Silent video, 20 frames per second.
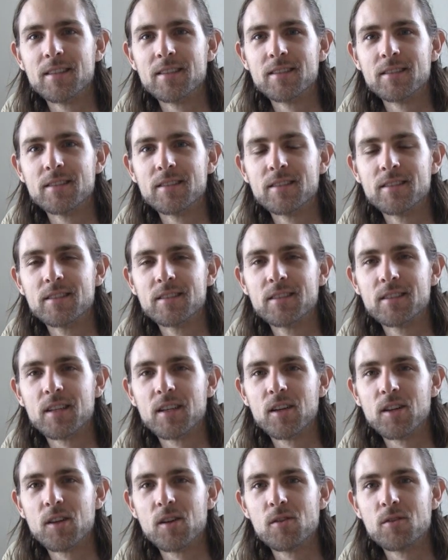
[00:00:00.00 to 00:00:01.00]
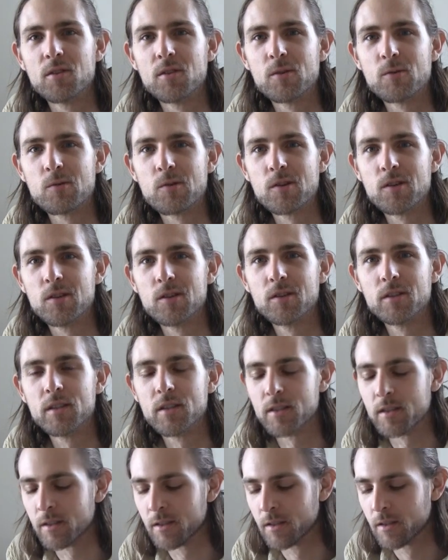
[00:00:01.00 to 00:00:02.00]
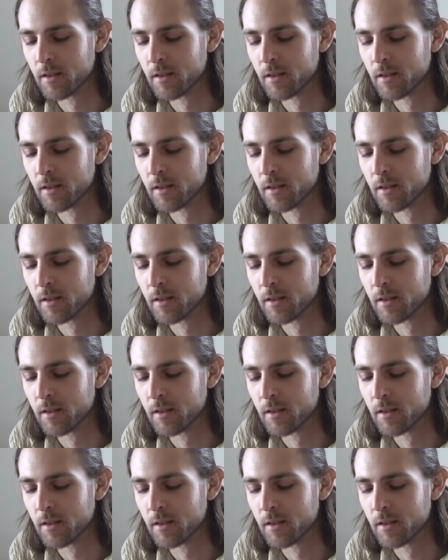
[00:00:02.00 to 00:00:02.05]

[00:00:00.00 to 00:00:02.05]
and said hello to the world and